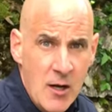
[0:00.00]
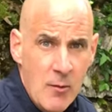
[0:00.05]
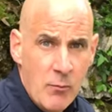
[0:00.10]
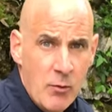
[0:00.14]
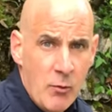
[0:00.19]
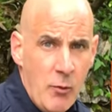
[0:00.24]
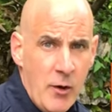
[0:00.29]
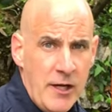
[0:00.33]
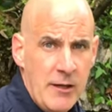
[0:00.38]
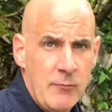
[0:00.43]

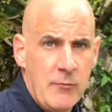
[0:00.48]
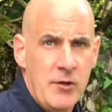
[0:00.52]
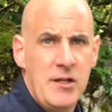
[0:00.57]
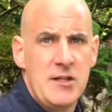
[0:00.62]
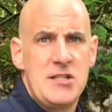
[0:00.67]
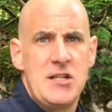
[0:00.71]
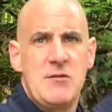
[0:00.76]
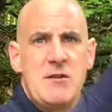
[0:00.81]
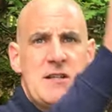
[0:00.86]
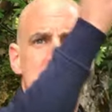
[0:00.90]
but what I'm going to
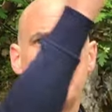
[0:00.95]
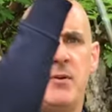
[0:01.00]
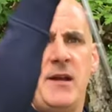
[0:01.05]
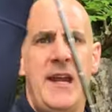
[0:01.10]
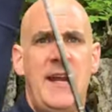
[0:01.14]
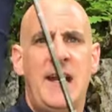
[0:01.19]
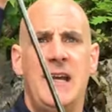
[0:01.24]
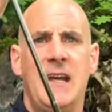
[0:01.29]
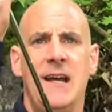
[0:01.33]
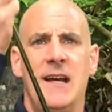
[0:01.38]
do is
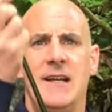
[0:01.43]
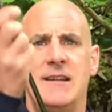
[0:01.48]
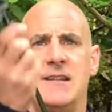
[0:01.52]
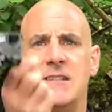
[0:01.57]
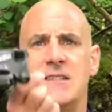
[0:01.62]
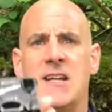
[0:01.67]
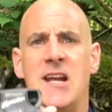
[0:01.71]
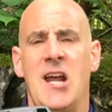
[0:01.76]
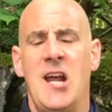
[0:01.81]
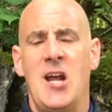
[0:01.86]
pick the
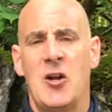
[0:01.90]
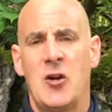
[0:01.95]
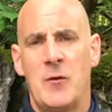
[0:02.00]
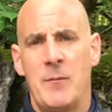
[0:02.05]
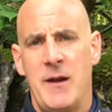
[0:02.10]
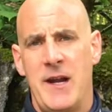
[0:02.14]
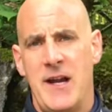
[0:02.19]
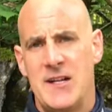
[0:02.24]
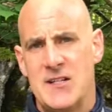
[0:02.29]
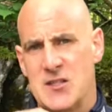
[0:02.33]

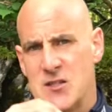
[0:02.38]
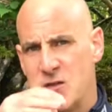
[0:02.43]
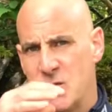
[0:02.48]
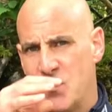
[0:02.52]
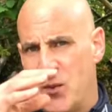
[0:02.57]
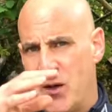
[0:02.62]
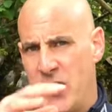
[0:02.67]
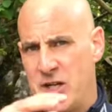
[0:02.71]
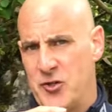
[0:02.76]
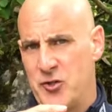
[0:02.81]
TaylorMade
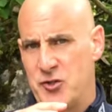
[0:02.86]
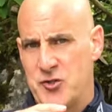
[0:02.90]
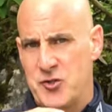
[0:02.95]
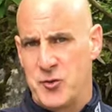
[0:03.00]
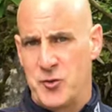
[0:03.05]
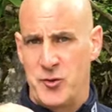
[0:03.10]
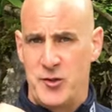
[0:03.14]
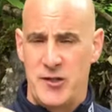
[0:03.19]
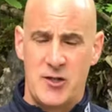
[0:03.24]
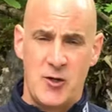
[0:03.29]
Spider
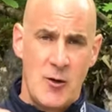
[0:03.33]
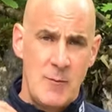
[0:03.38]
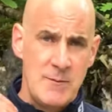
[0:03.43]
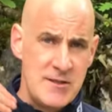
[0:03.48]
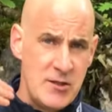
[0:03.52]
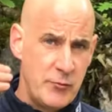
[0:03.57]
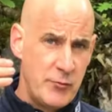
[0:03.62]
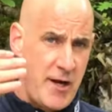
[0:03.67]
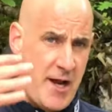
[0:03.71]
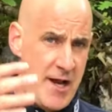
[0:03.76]
Tour. It comes
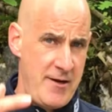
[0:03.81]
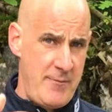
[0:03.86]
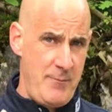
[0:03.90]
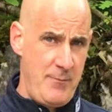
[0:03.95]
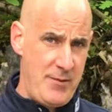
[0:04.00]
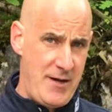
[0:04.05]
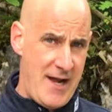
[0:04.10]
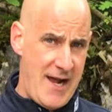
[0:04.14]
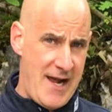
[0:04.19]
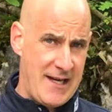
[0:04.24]
in red and
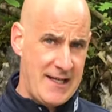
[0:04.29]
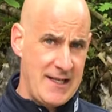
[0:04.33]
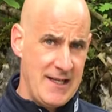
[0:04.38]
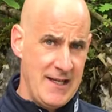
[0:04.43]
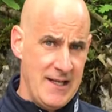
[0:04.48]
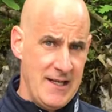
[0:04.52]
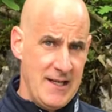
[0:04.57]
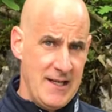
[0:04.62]
black,